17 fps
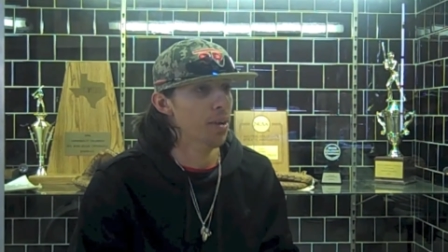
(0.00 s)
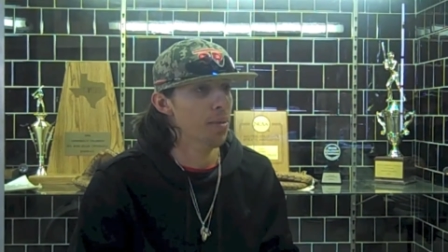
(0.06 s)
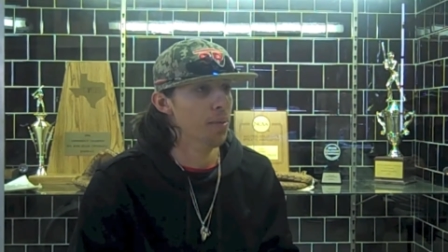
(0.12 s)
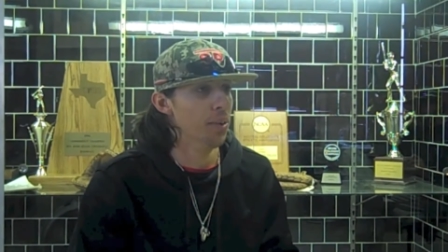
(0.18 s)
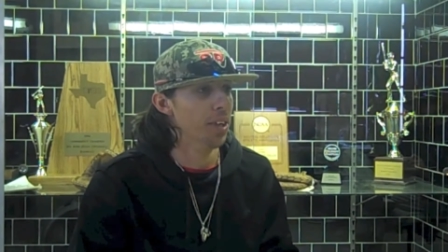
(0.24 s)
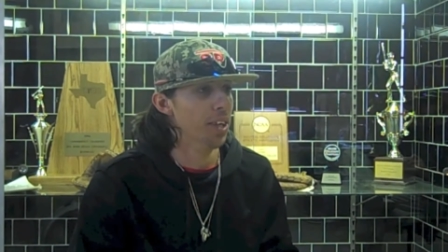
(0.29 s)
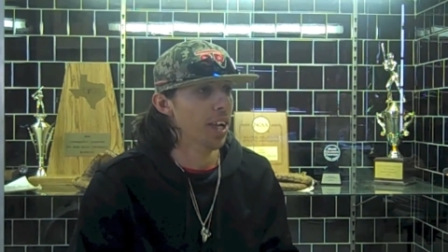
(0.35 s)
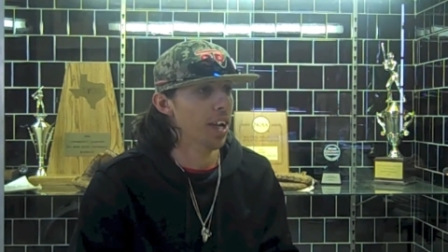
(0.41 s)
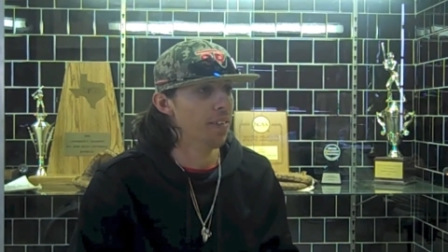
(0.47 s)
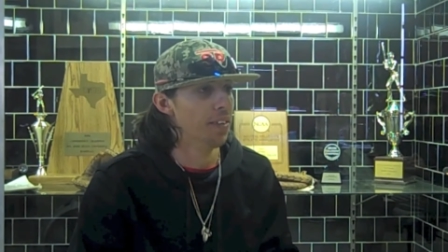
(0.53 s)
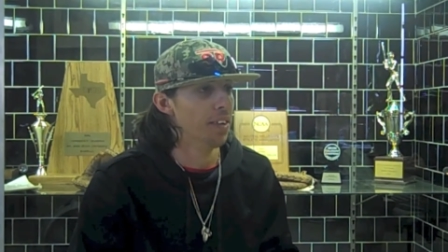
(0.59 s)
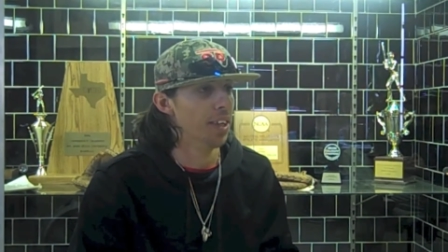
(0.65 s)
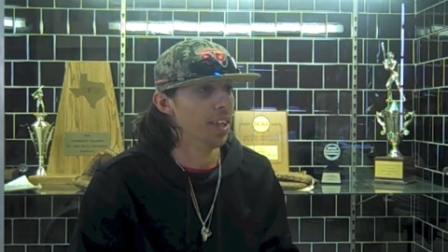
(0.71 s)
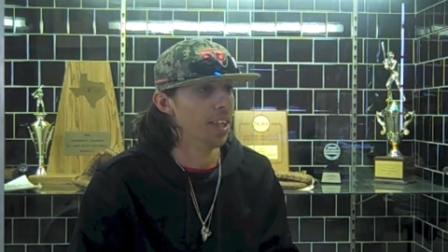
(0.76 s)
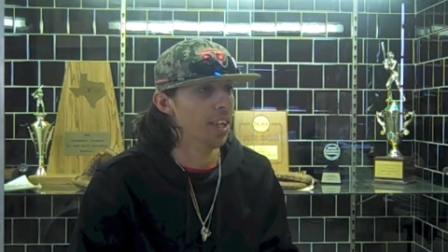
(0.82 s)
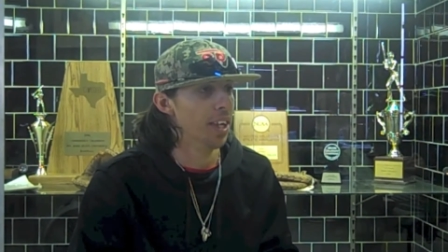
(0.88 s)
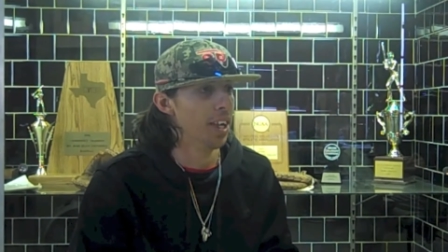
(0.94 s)
would have to
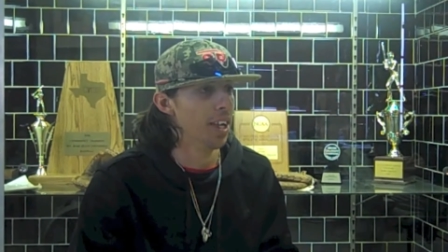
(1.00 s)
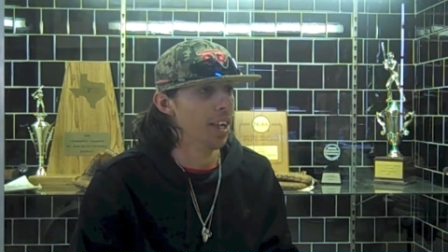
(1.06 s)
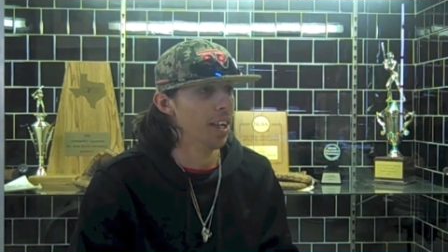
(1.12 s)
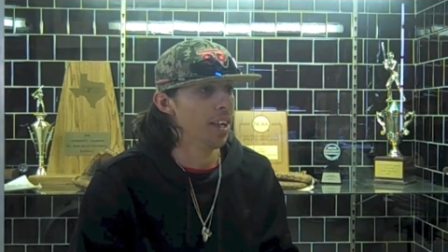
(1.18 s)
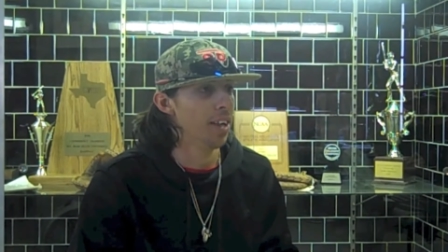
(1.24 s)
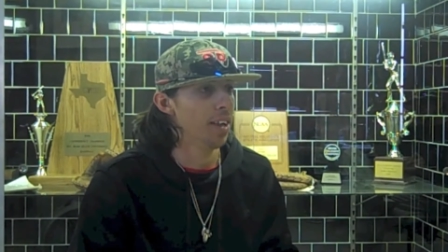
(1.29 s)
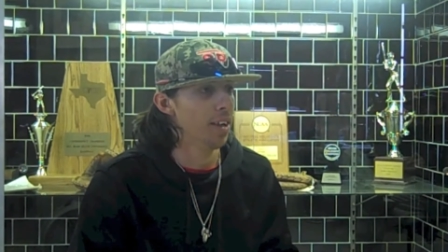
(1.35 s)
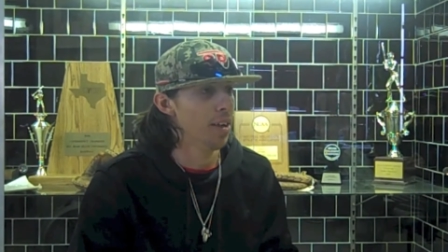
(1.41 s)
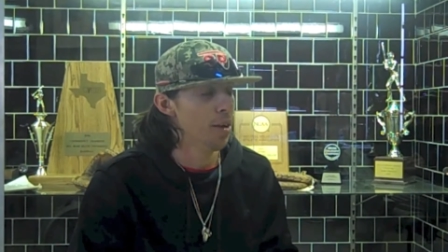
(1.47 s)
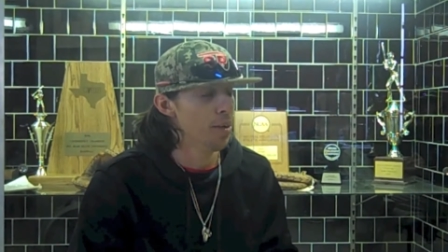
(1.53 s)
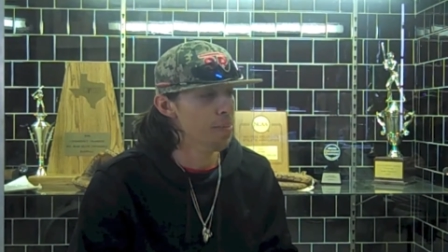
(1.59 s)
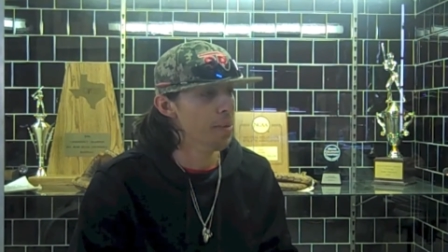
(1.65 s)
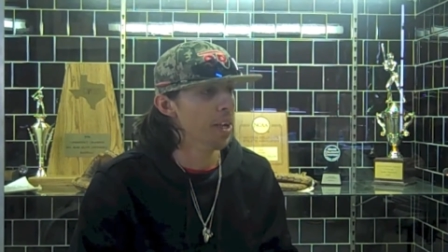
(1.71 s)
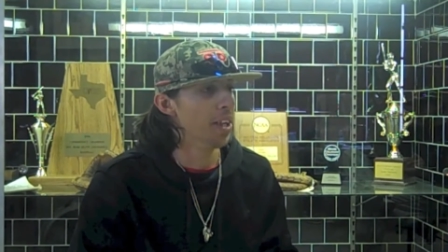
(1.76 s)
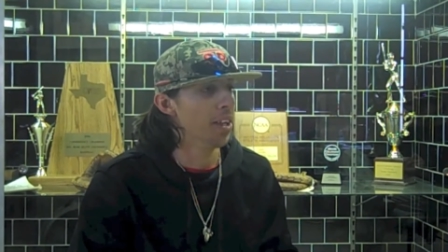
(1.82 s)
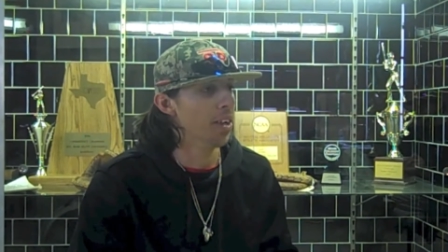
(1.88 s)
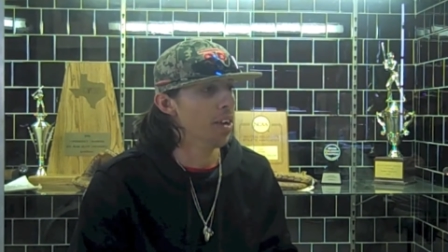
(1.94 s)
say
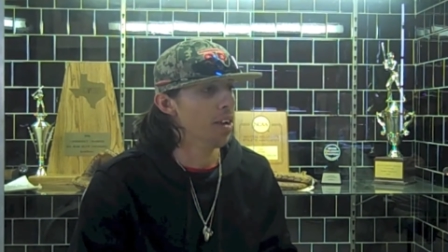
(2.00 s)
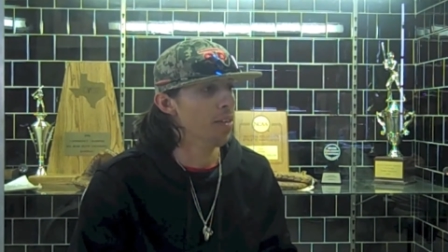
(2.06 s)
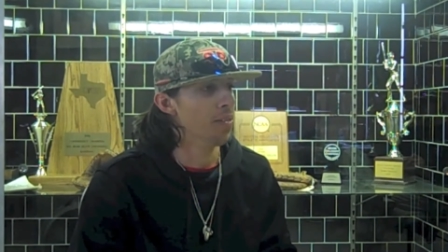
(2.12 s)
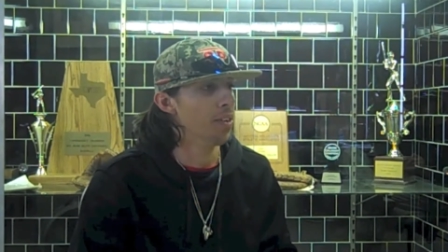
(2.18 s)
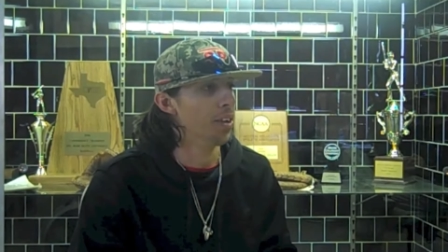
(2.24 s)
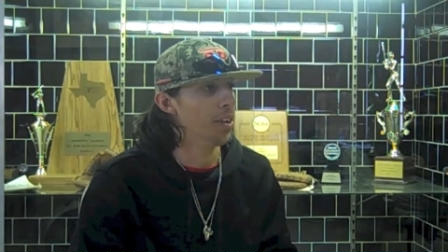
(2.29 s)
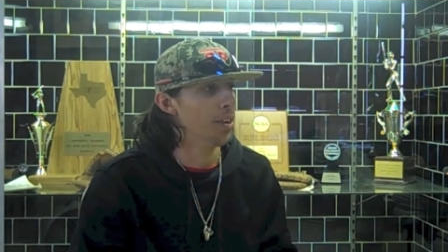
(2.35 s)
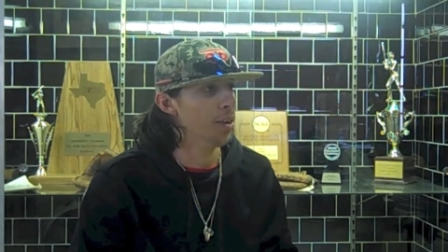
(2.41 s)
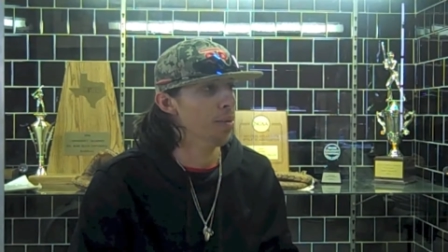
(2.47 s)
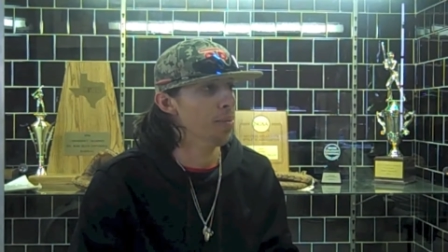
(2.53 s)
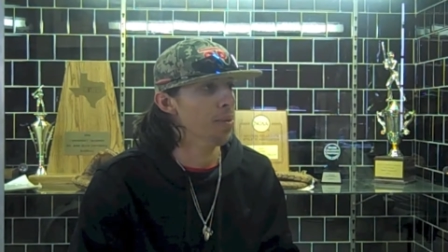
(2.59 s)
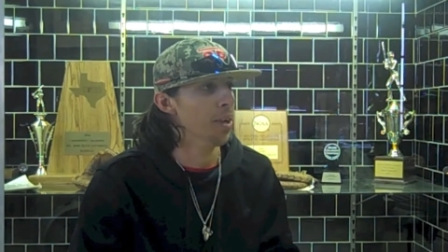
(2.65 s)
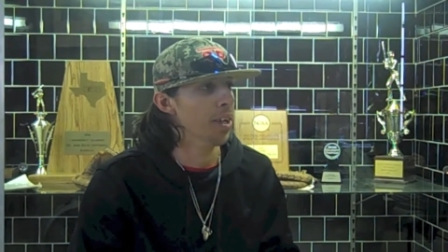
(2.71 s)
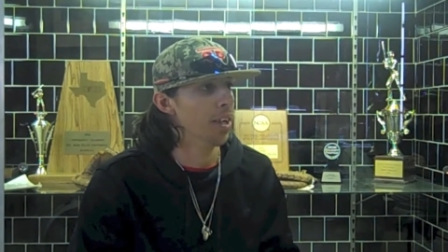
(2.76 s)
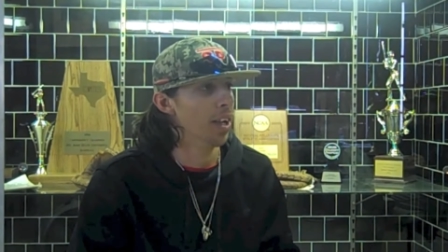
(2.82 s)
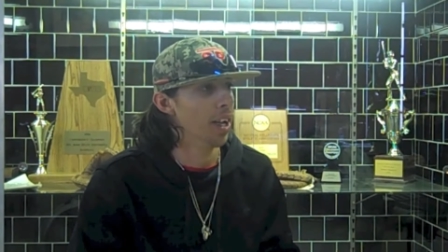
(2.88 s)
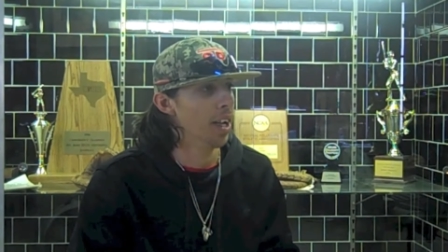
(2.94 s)
make the conference
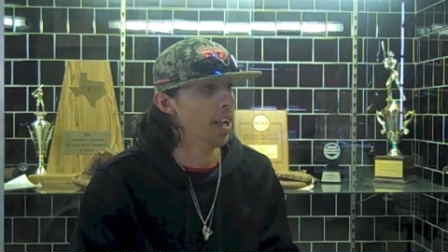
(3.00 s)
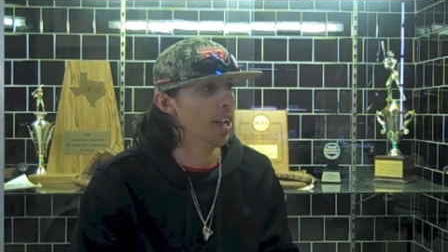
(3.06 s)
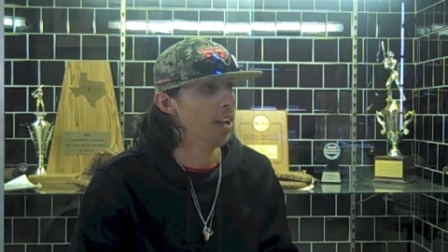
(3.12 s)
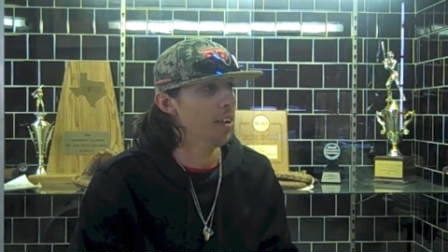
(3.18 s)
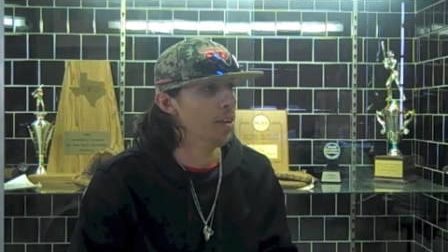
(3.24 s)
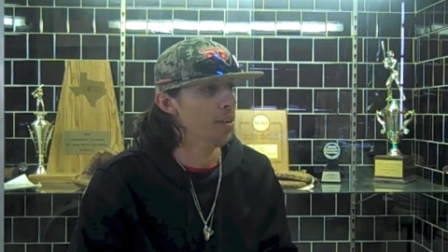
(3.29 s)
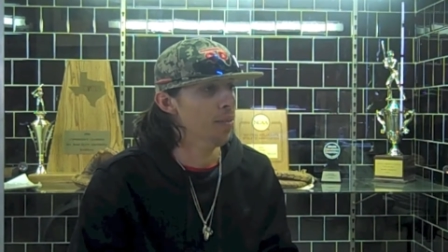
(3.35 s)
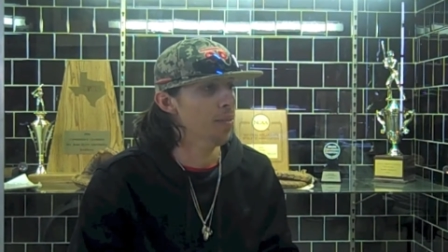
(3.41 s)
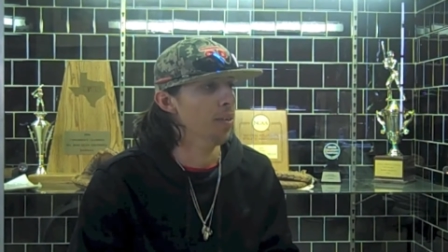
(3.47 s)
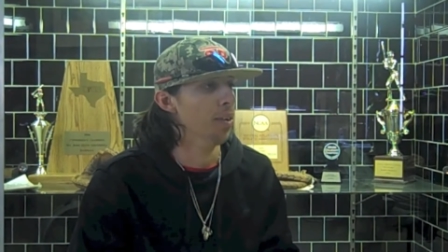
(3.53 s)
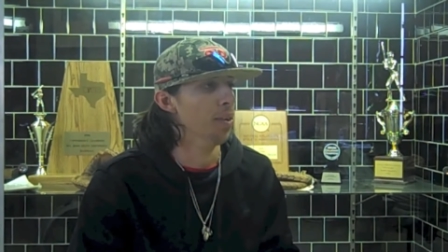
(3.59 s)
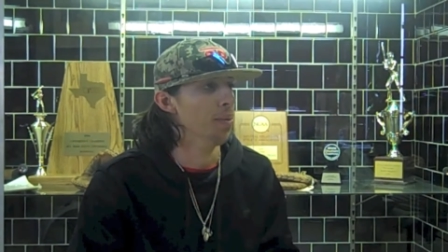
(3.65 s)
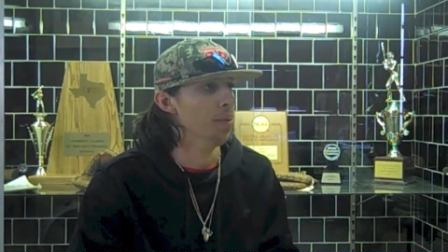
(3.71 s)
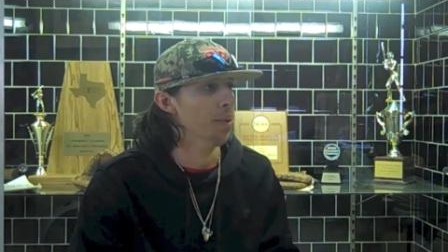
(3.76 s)
tournament and hopefully